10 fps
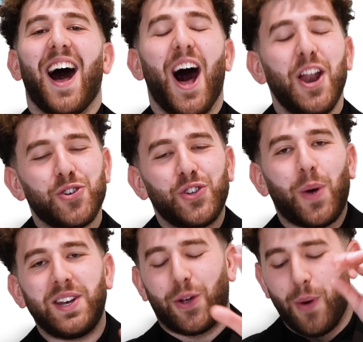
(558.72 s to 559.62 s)

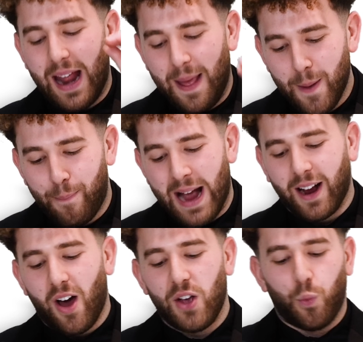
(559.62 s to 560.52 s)
120 quid in the
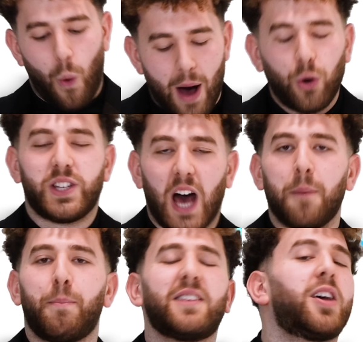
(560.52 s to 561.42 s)
bank, guys. Well
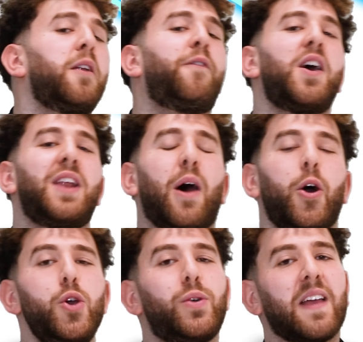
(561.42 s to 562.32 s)
done. But it's time to find
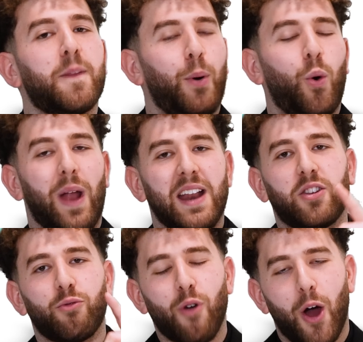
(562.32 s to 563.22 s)
out who kicked the ball
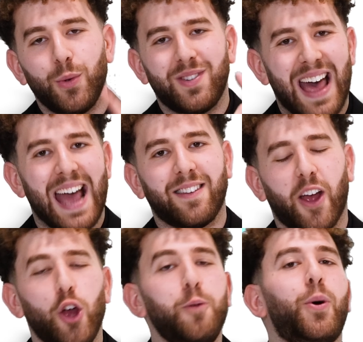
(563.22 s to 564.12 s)
into row Z,
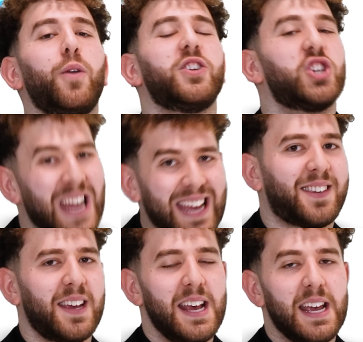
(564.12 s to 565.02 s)
who put the
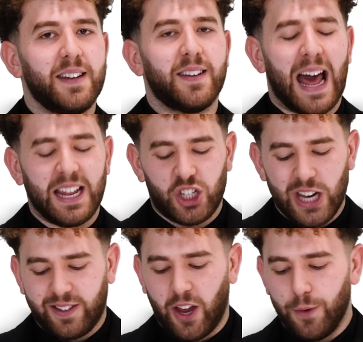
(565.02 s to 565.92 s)
shit into Danny
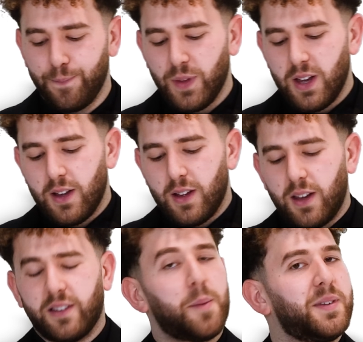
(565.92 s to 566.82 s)
Shittu.
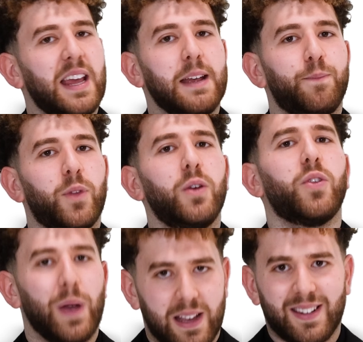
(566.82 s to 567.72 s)
It's time to see who's
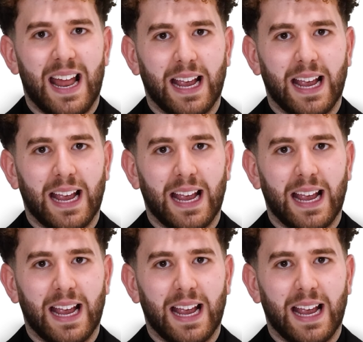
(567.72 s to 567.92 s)
the weakest